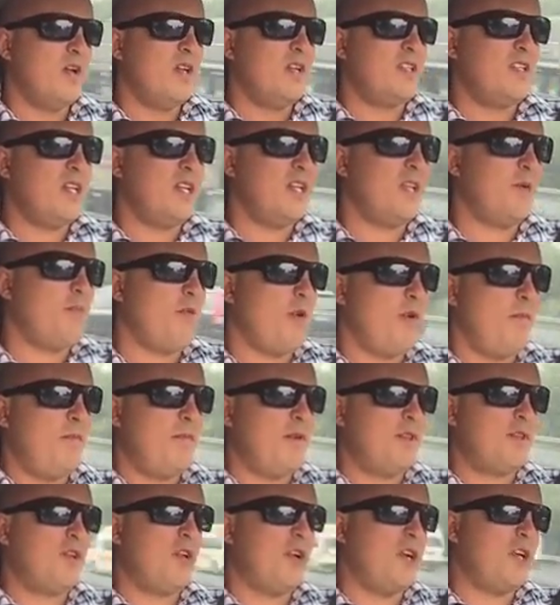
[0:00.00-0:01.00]
See, the problem
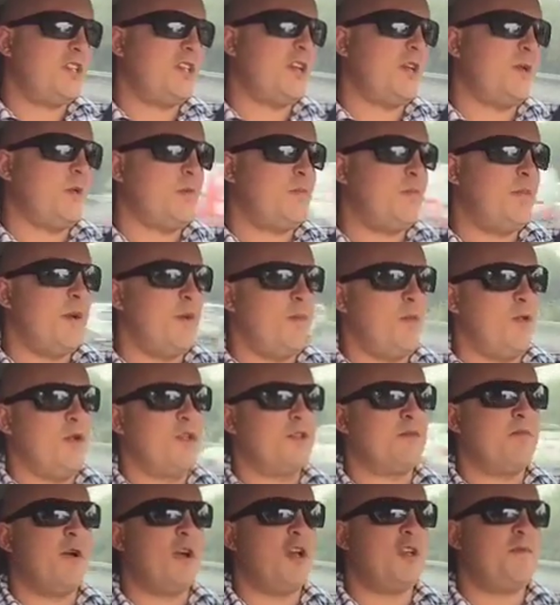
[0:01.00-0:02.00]
is I see with people
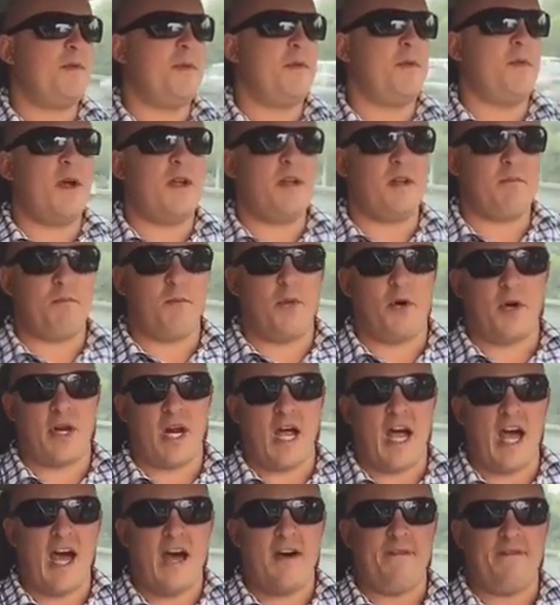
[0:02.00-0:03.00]
is most people put a
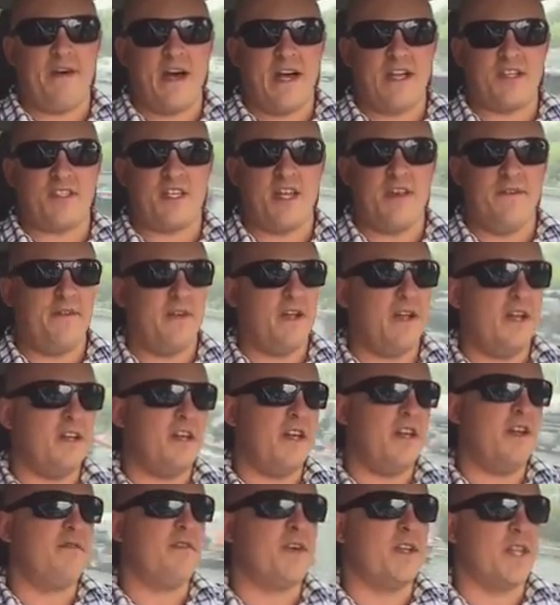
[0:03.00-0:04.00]
half-assed effort
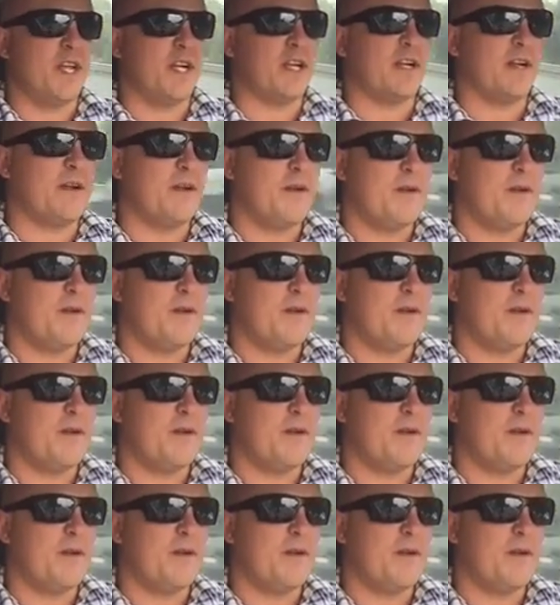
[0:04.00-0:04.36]
into everything.